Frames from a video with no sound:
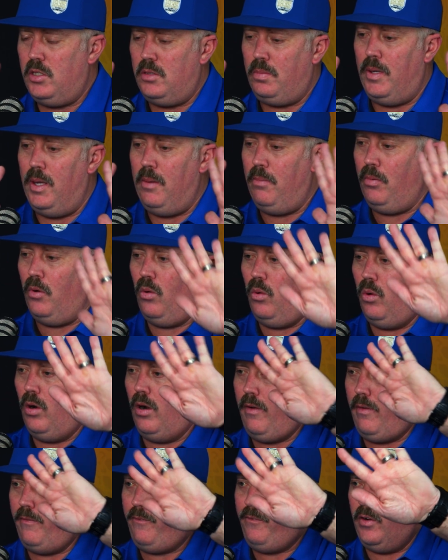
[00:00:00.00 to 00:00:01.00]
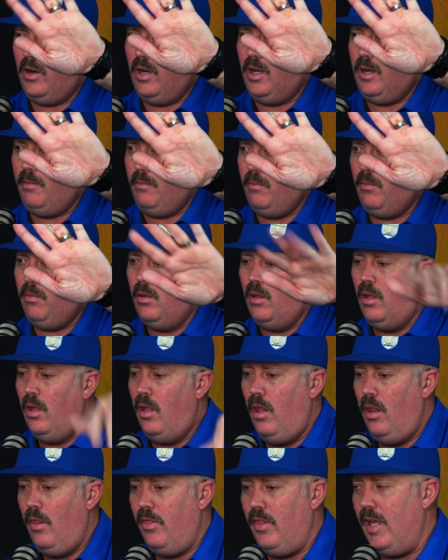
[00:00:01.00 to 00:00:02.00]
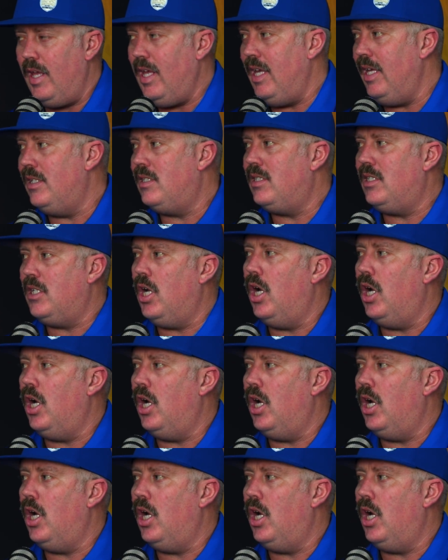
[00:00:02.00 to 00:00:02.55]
people were from the East